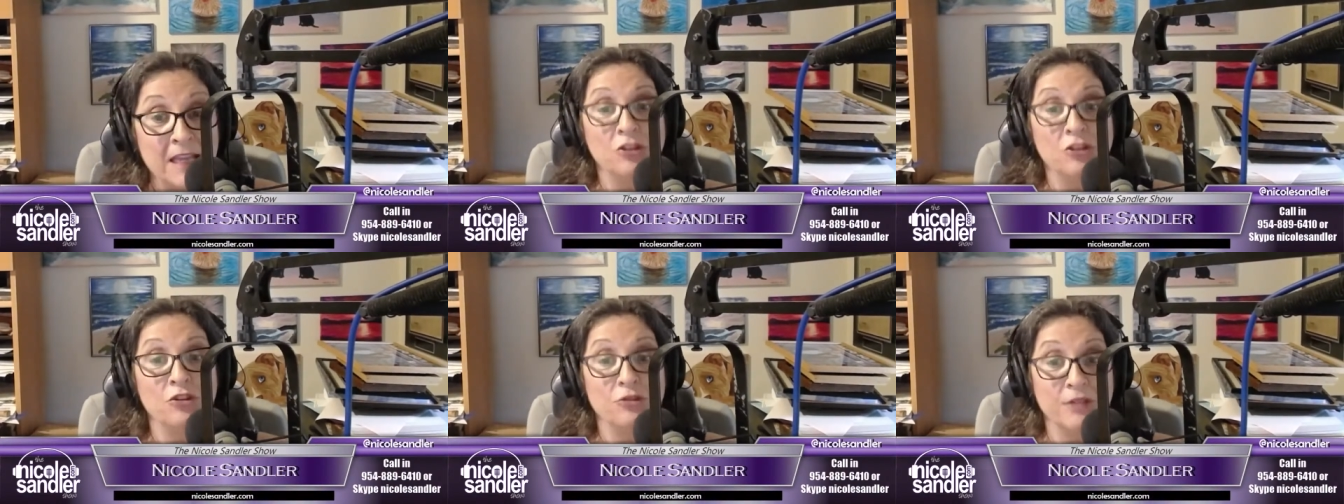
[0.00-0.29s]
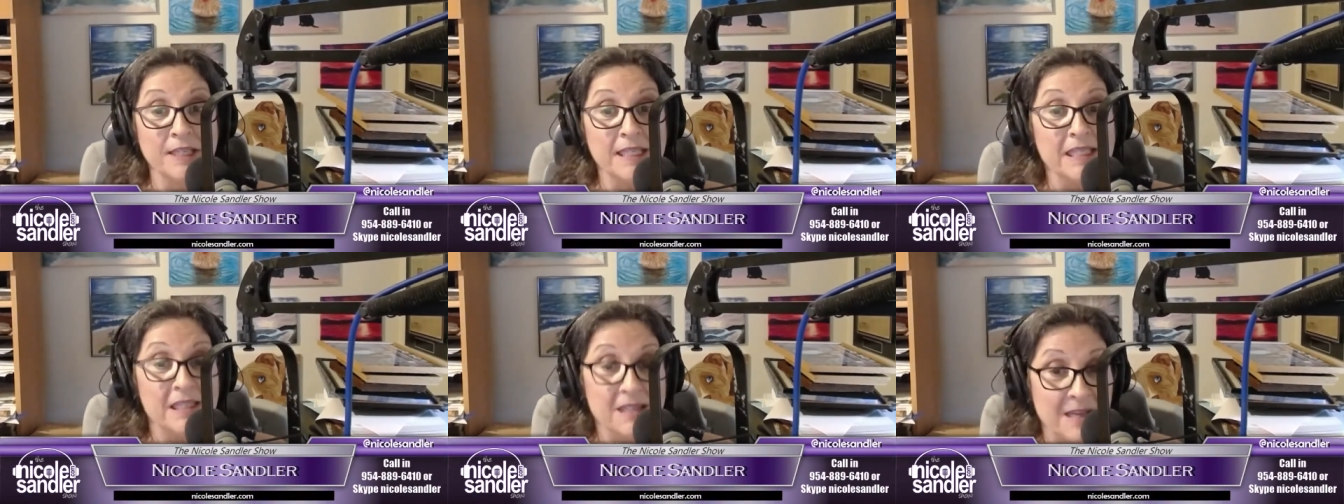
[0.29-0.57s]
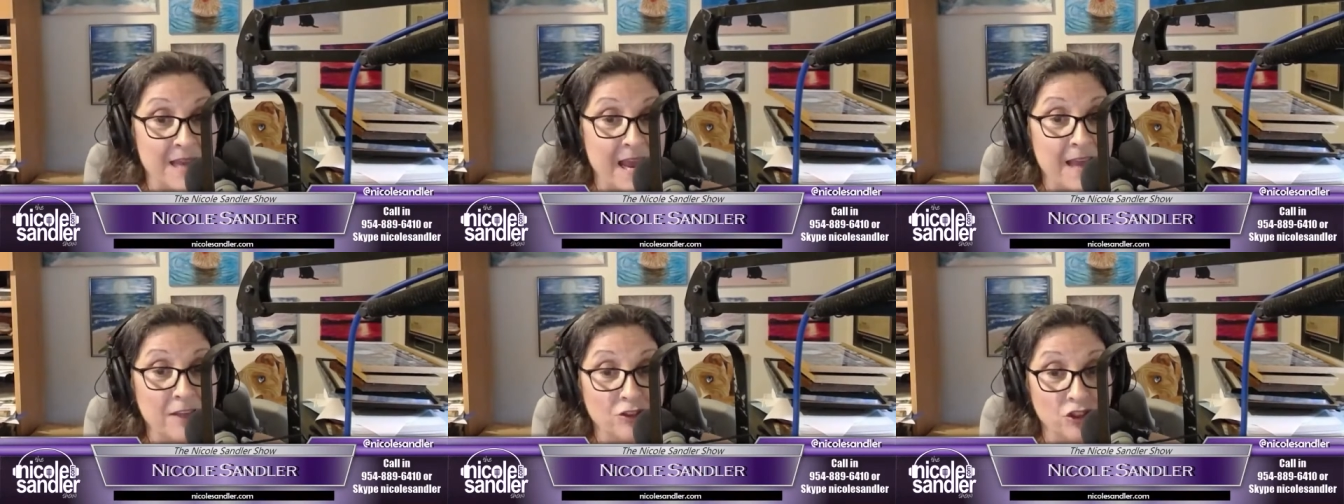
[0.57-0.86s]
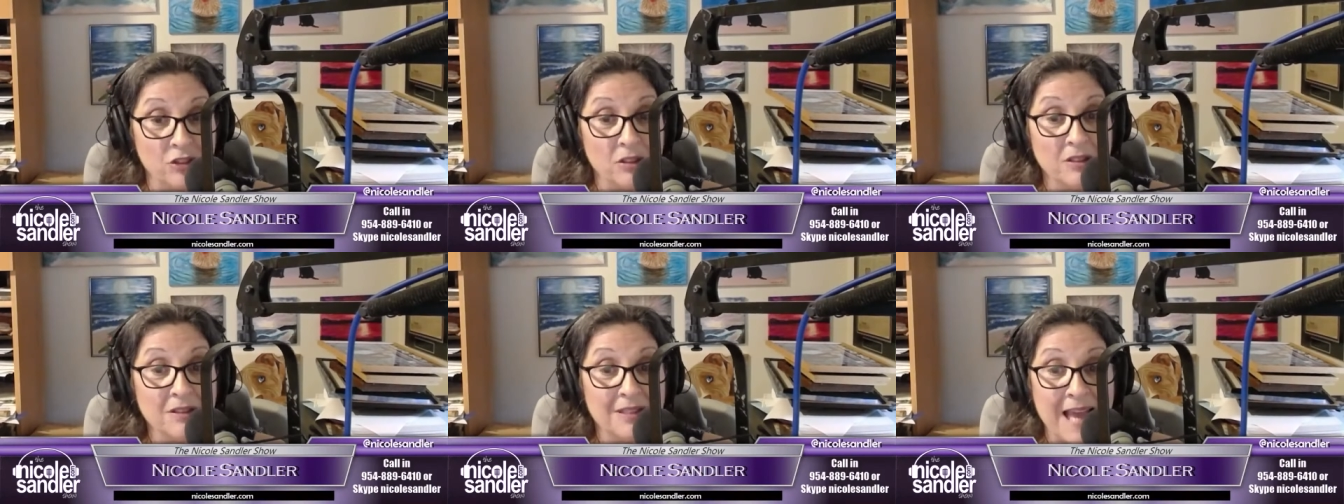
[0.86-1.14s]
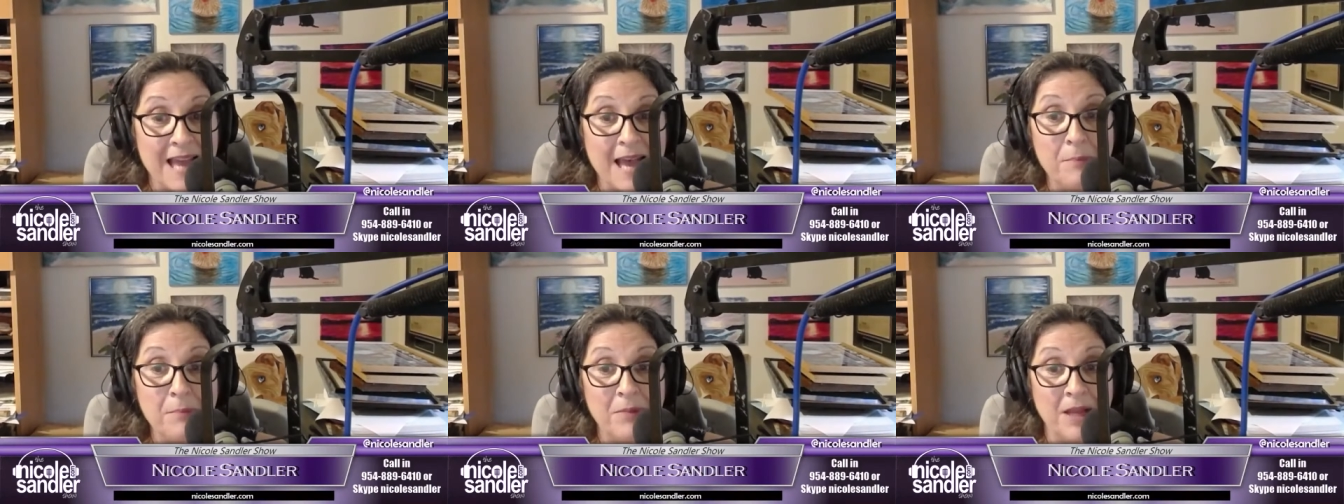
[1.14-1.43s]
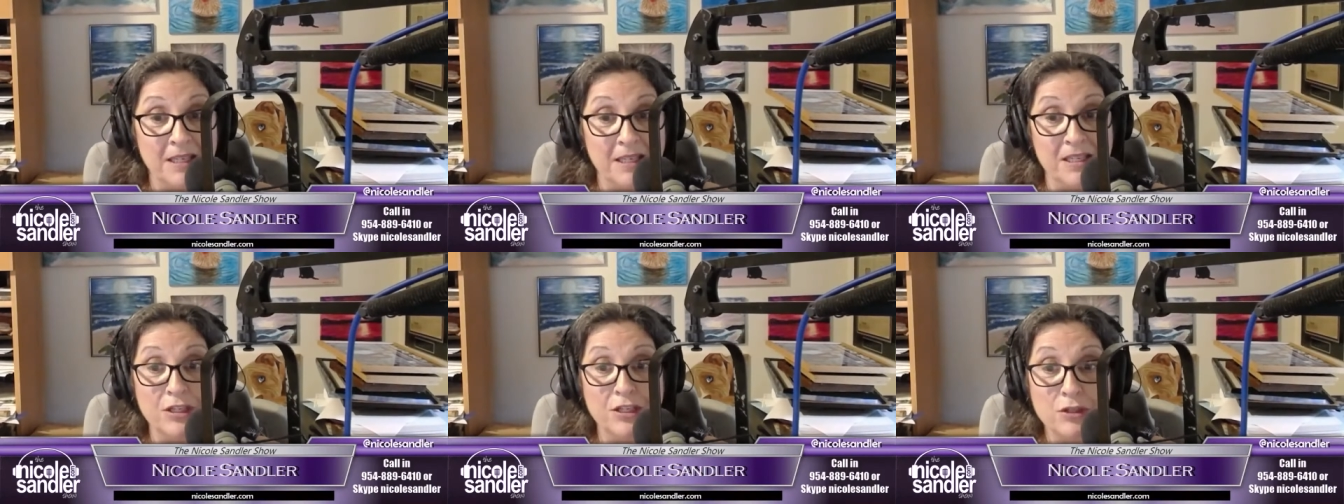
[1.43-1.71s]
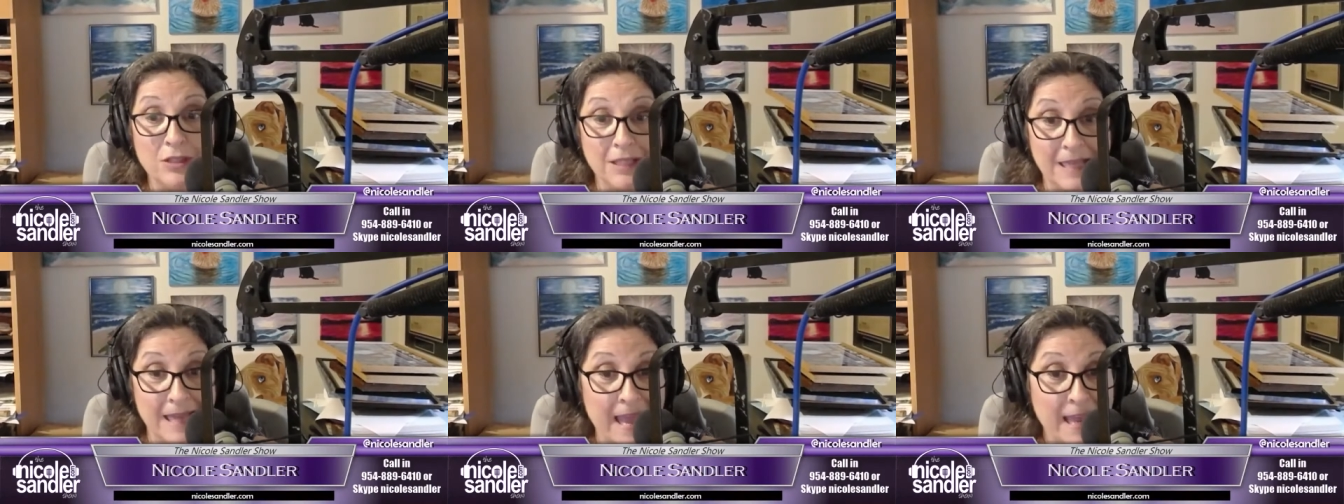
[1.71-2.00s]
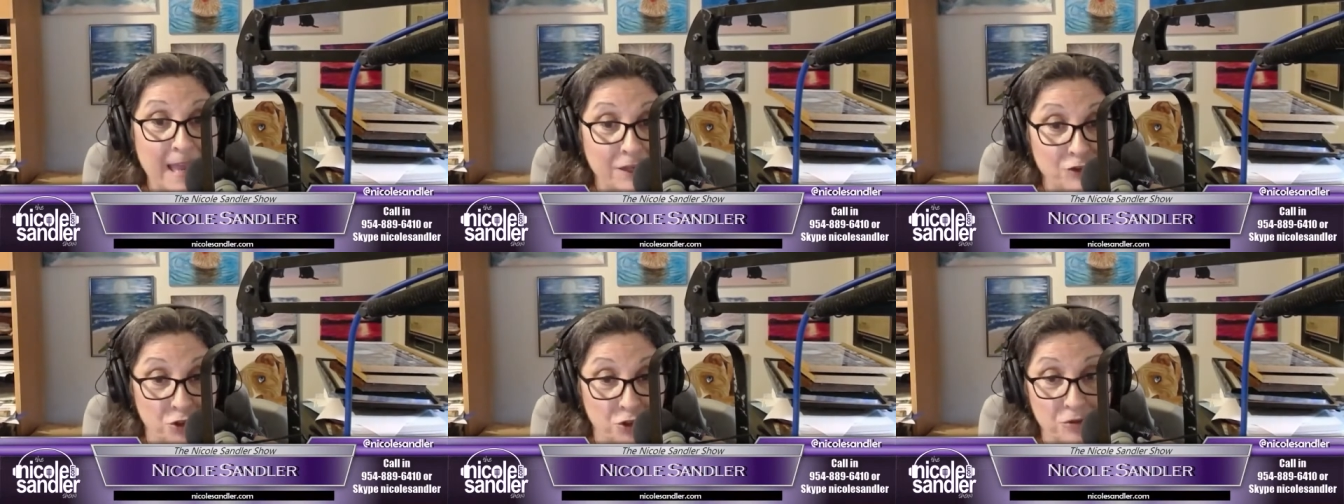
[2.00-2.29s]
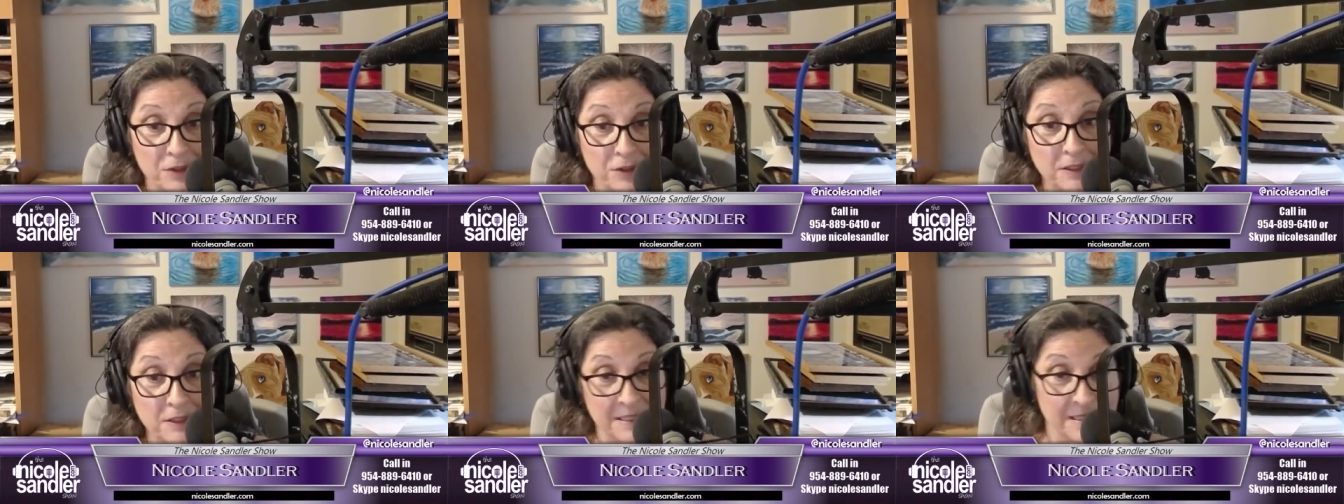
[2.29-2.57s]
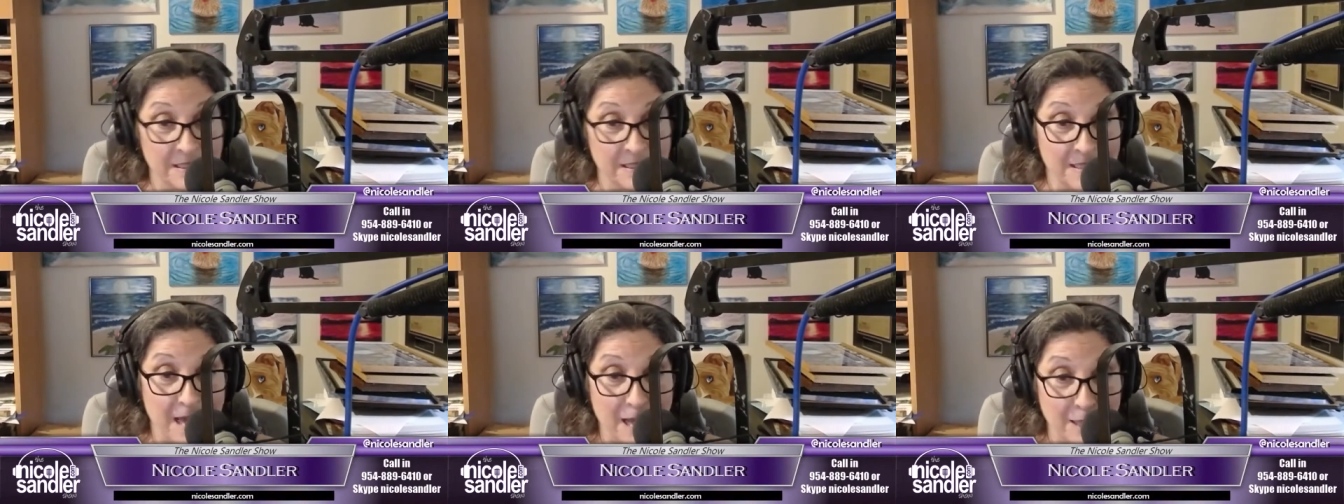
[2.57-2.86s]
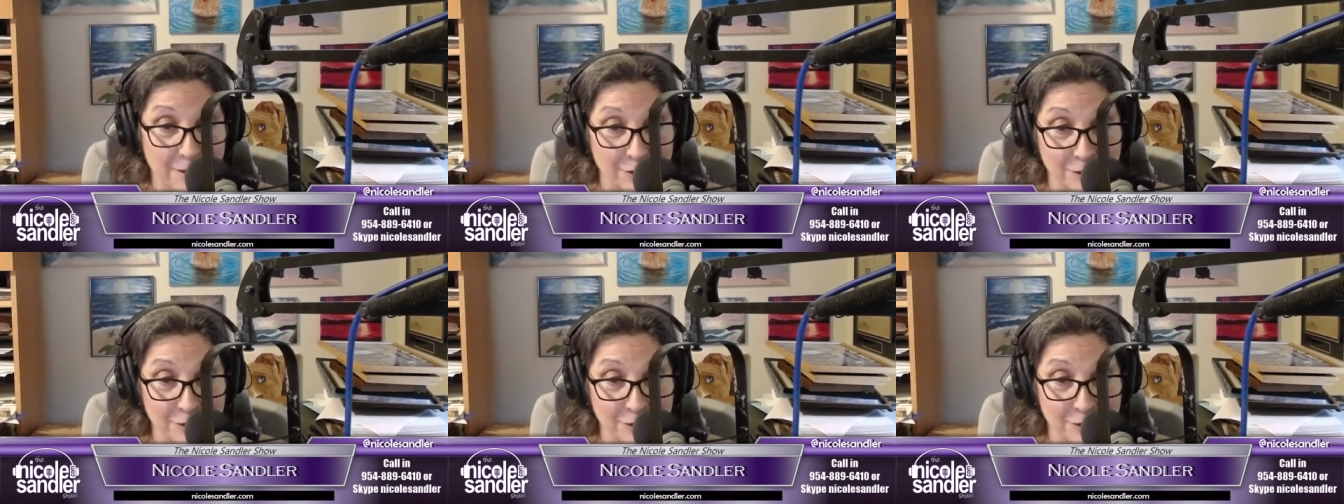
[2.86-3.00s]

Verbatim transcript: increased the national debt by nearly $8 trillion,